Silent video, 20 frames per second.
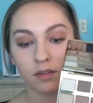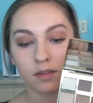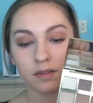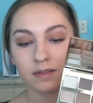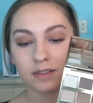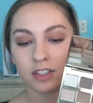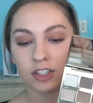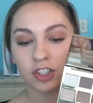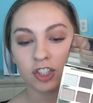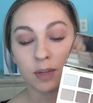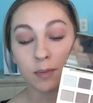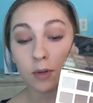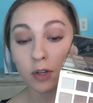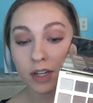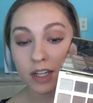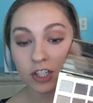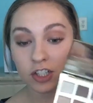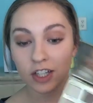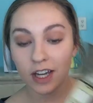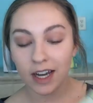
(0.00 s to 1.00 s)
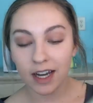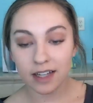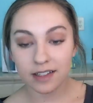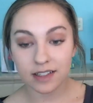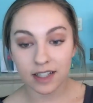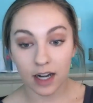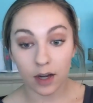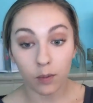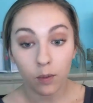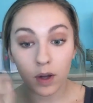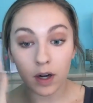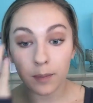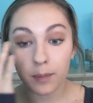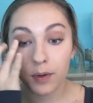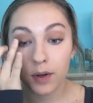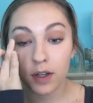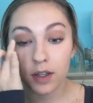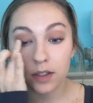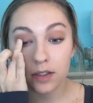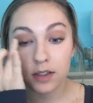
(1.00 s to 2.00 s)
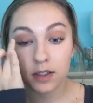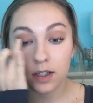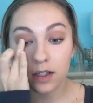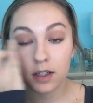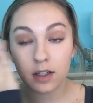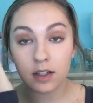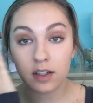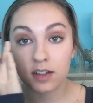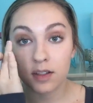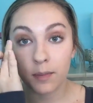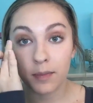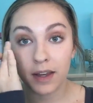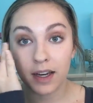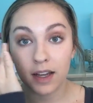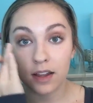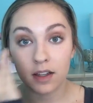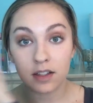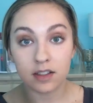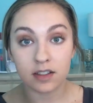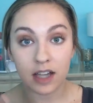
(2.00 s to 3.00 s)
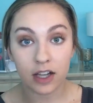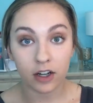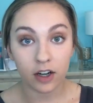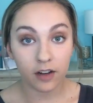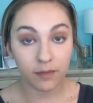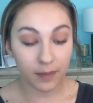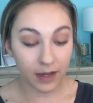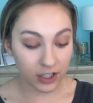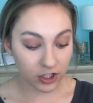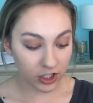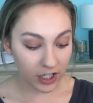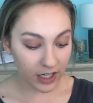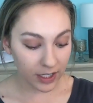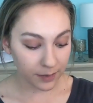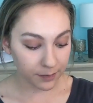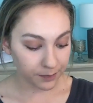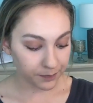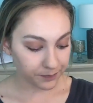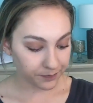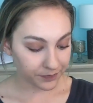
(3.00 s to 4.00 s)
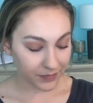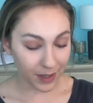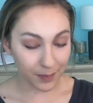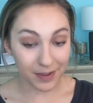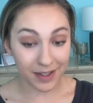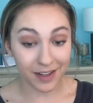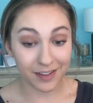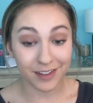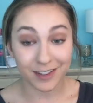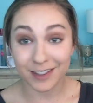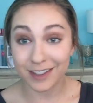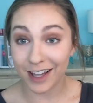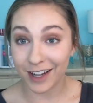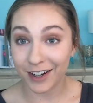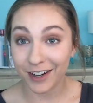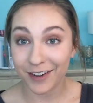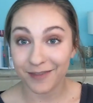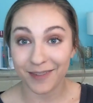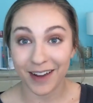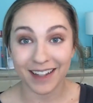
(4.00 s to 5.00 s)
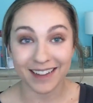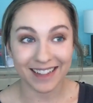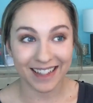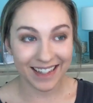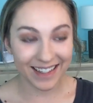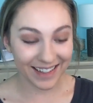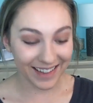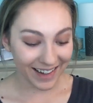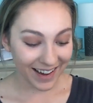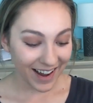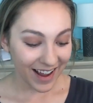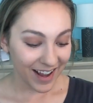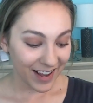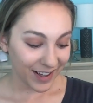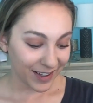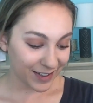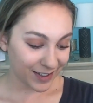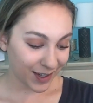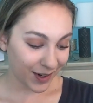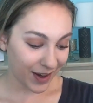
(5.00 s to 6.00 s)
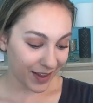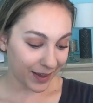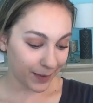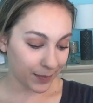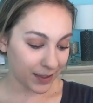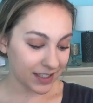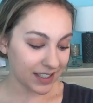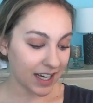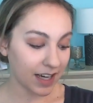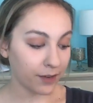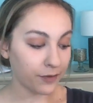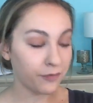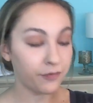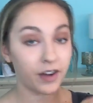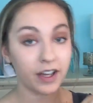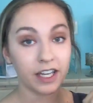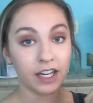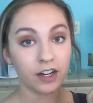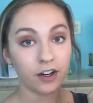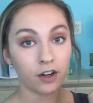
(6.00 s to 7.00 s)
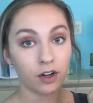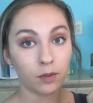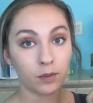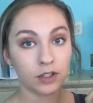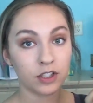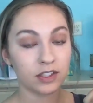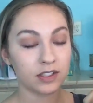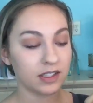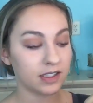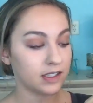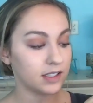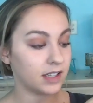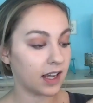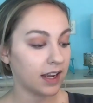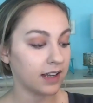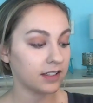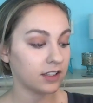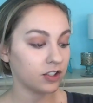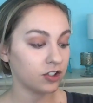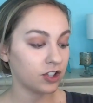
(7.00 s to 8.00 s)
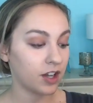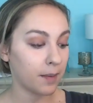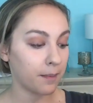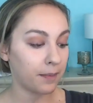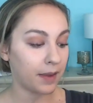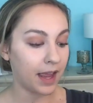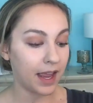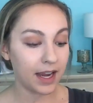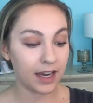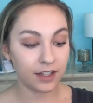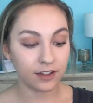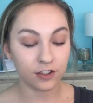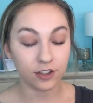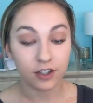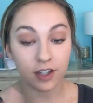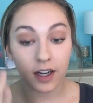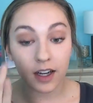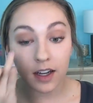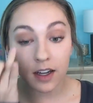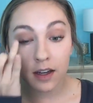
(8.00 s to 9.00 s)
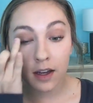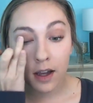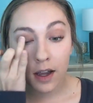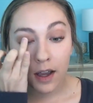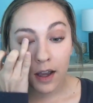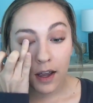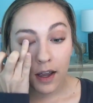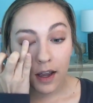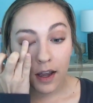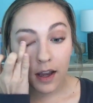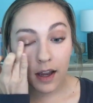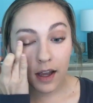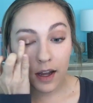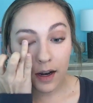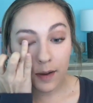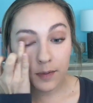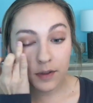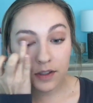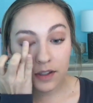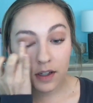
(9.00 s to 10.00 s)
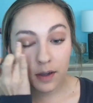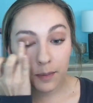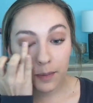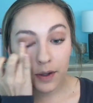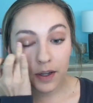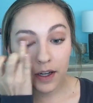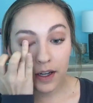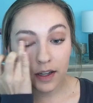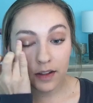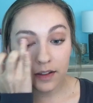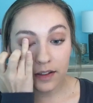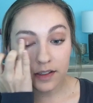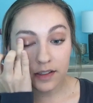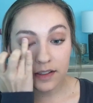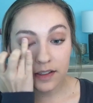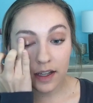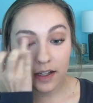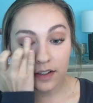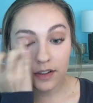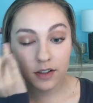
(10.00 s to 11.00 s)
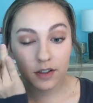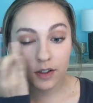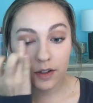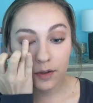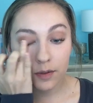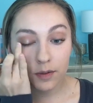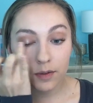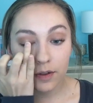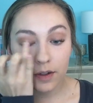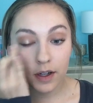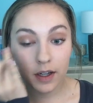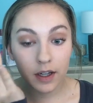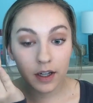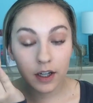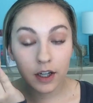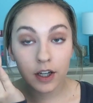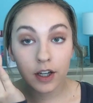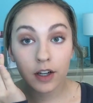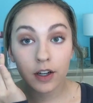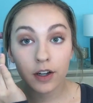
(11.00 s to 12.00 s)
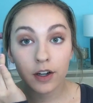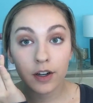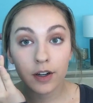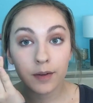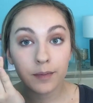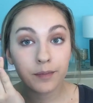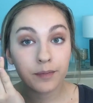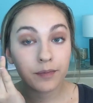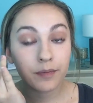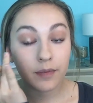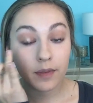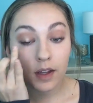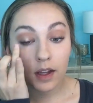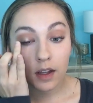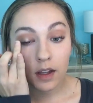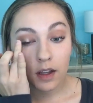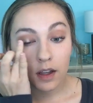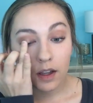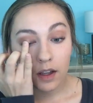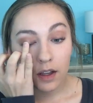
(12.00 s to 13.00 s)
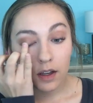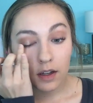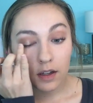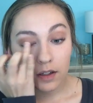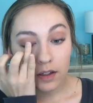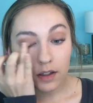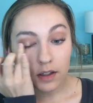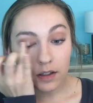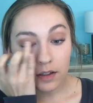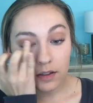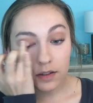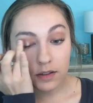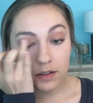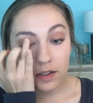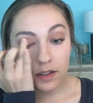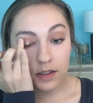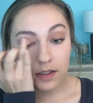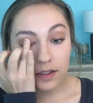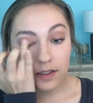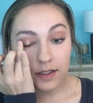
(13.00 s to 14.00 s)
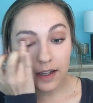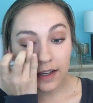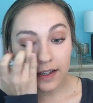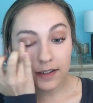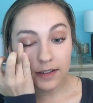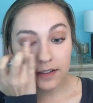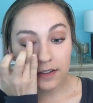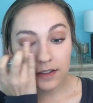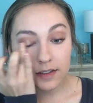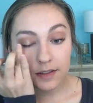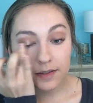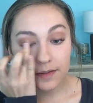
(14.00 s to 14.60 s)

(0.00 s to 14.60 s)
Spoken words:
shimmery shades, and I want to put something in the center of my in the center of my lid. So I think I'm going to take Funny Girl, which is this nice champagne shade, and I'm just going to put it in the center right here because it's a nice